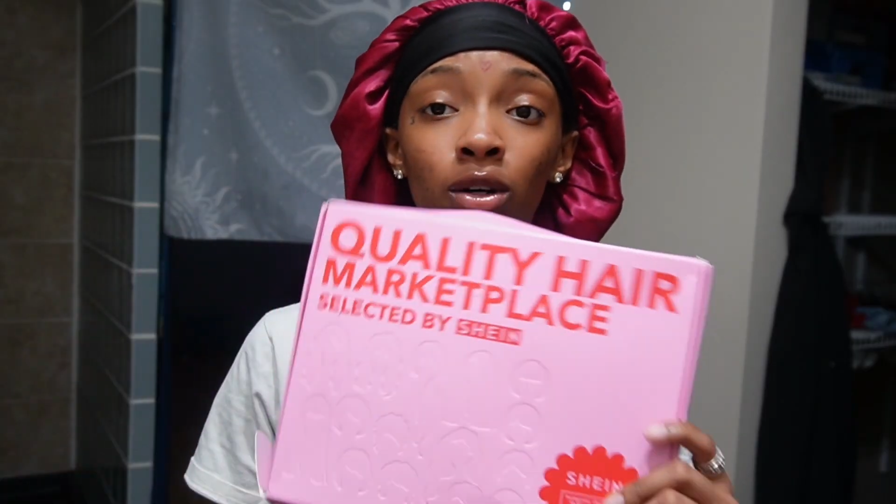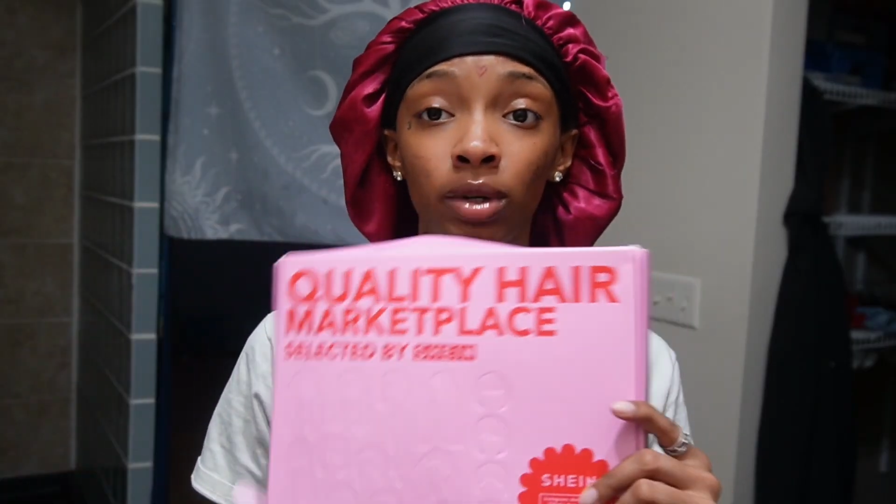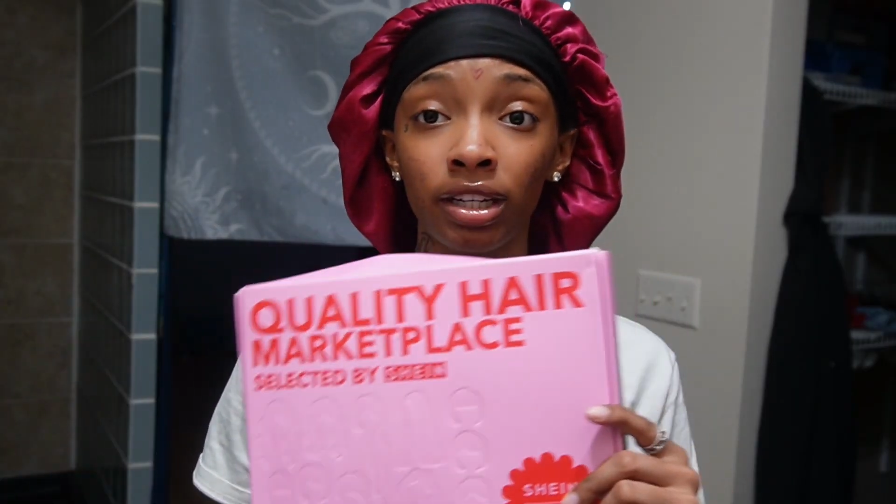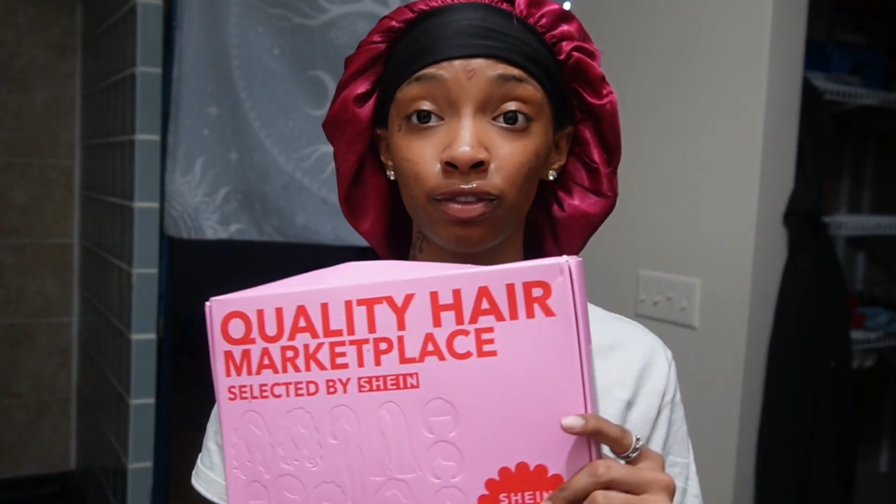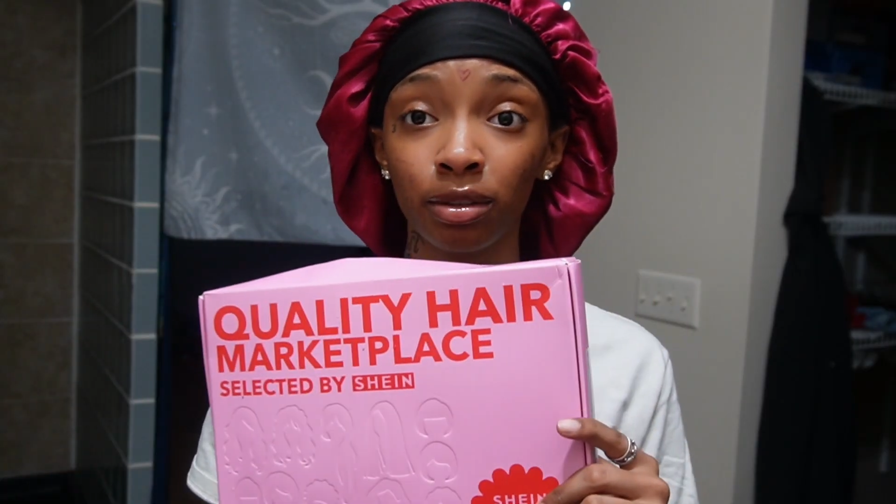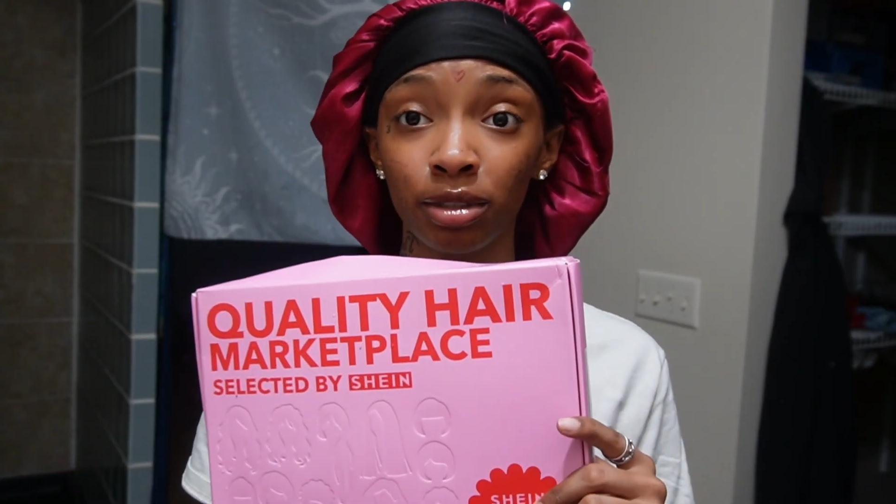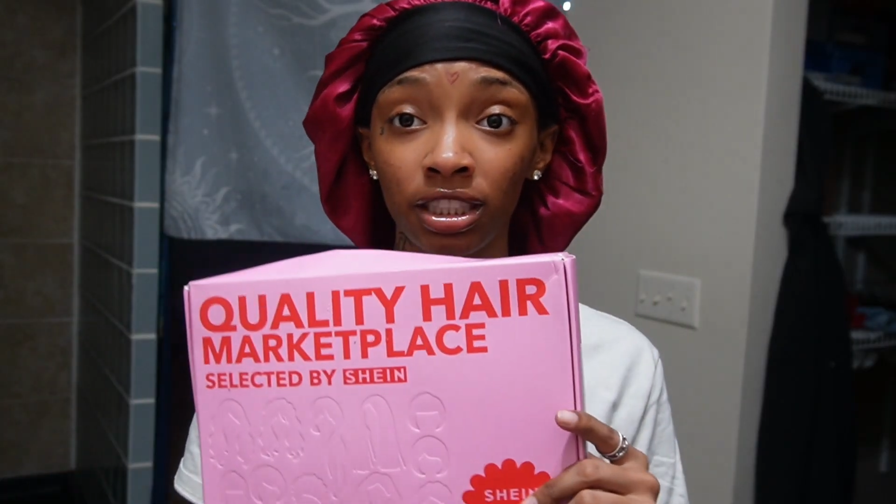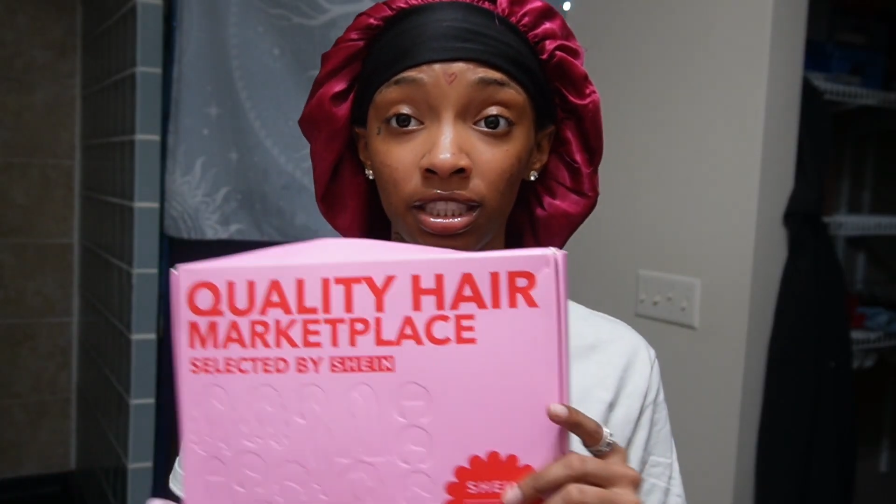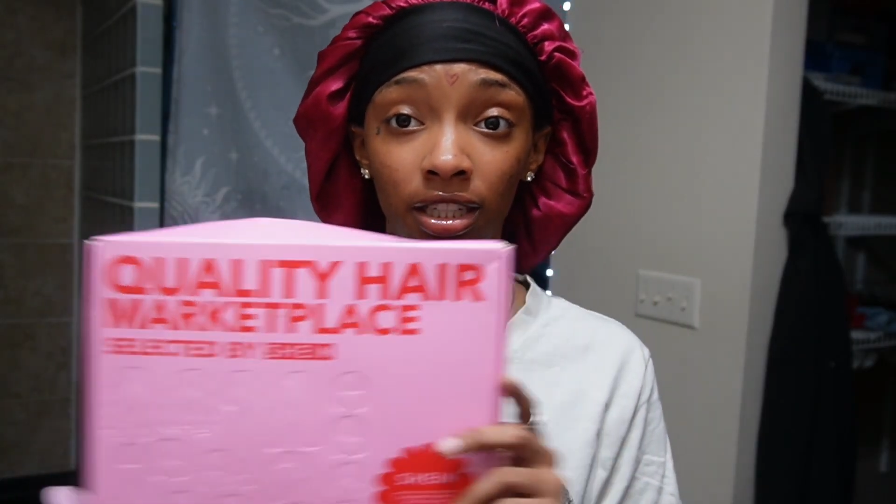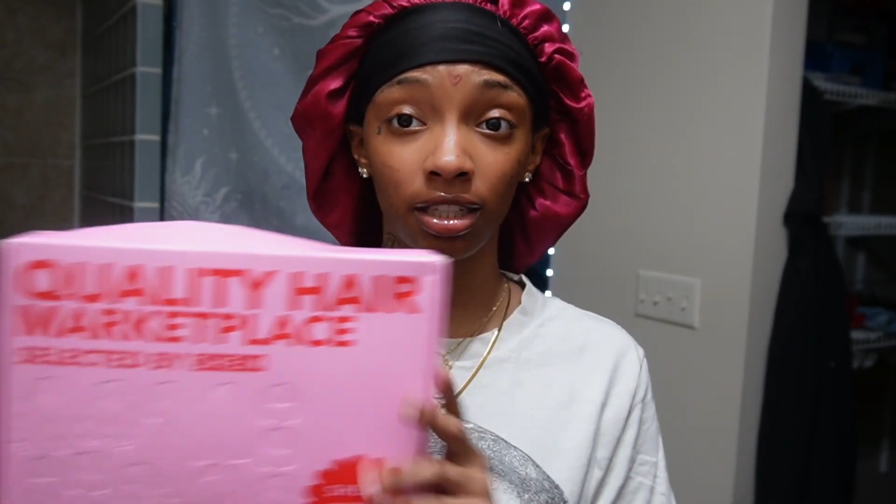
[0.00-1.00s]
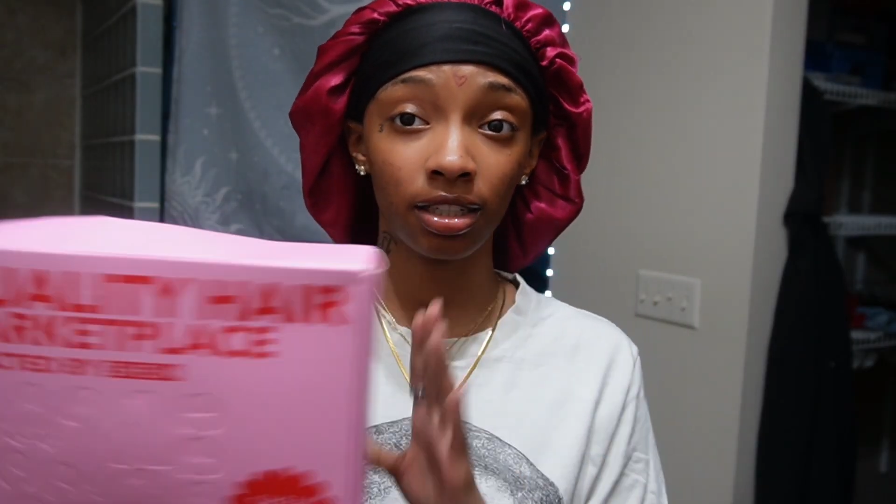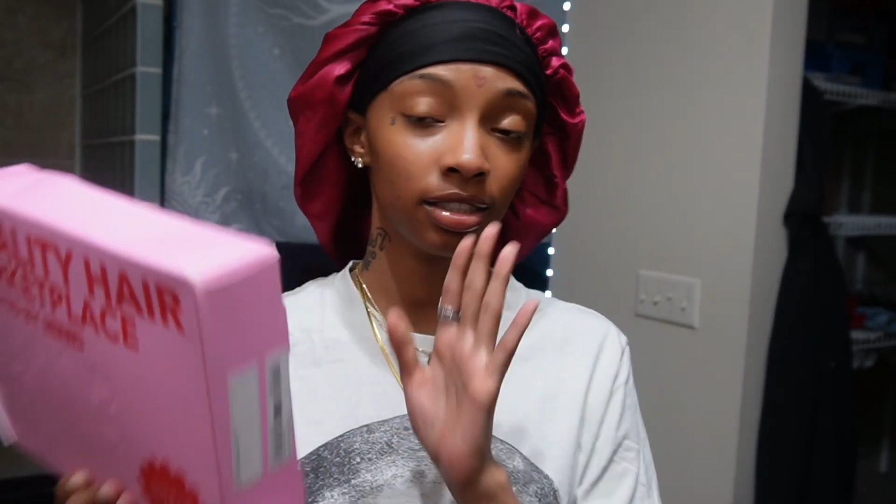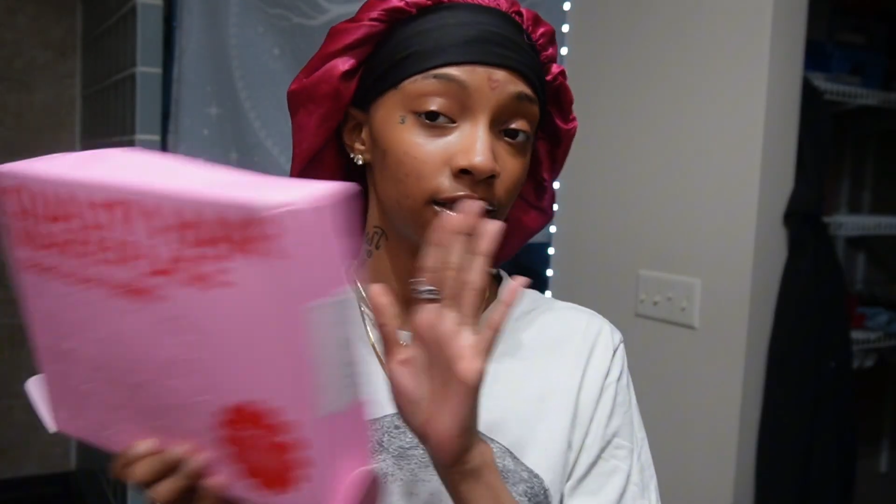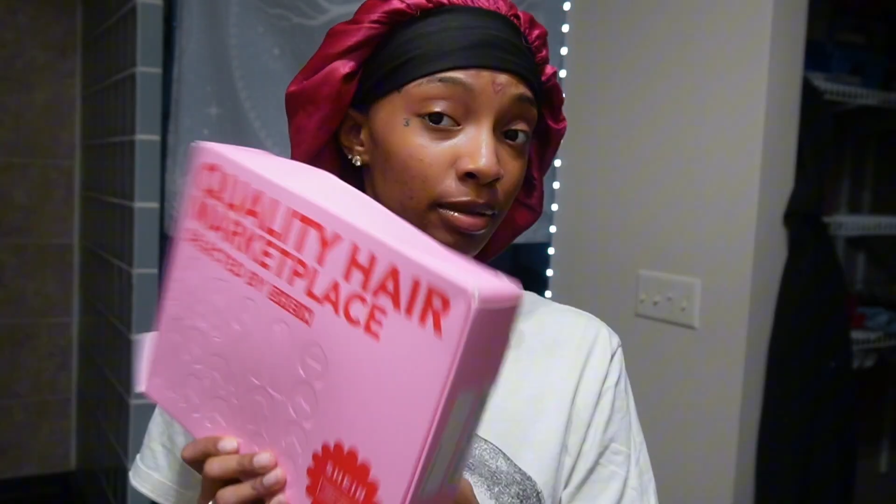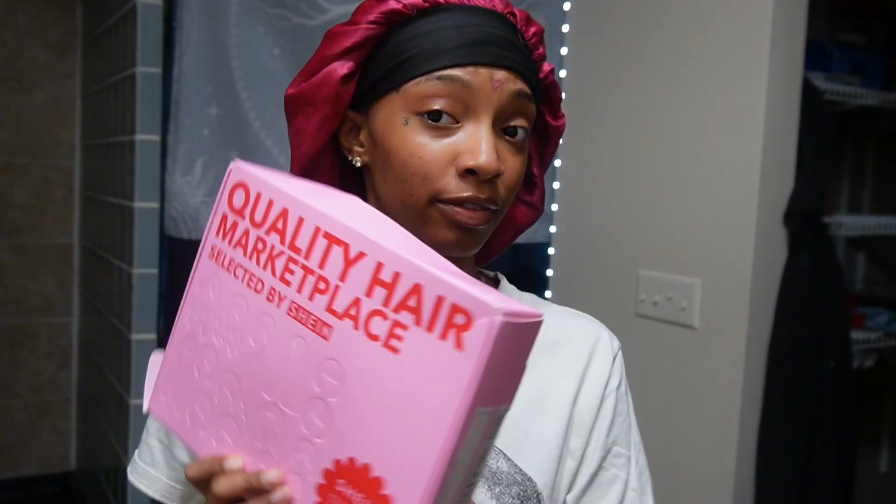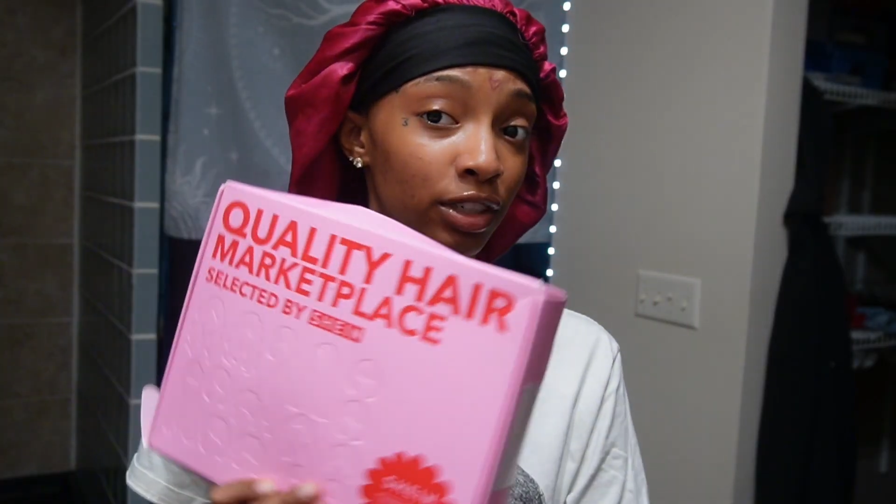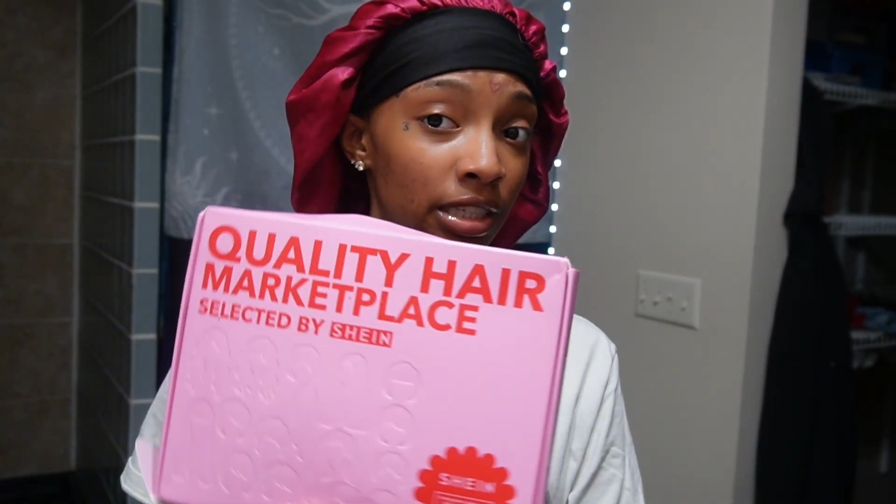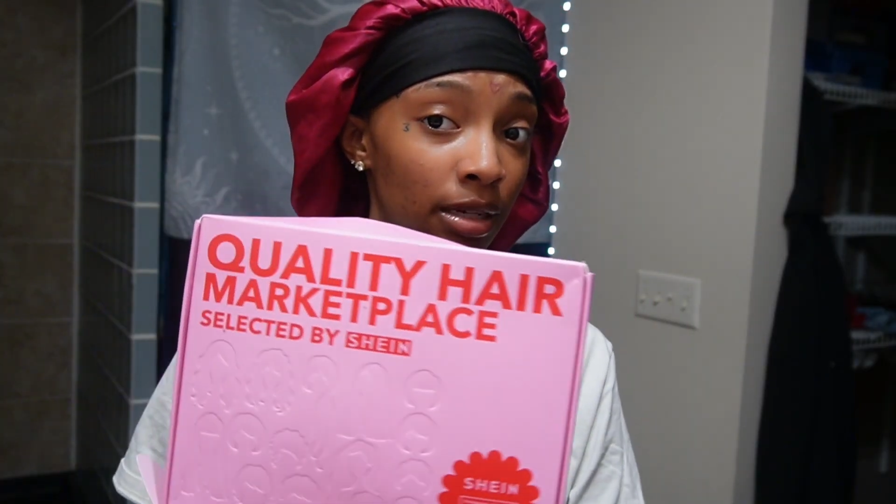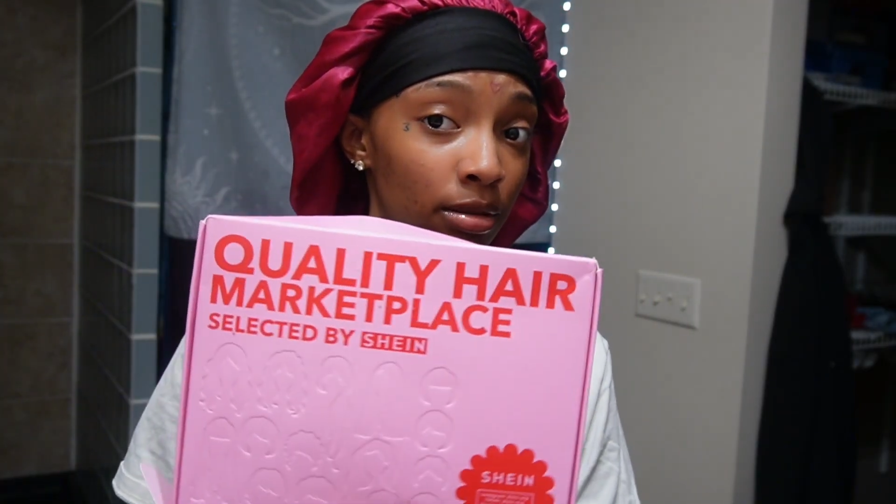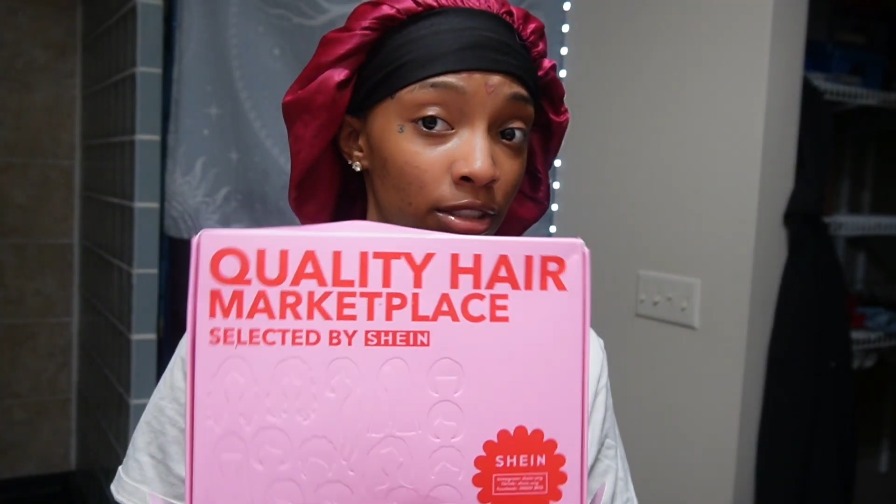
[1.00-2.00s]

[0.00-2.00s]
wig from SHEIN. This is my first time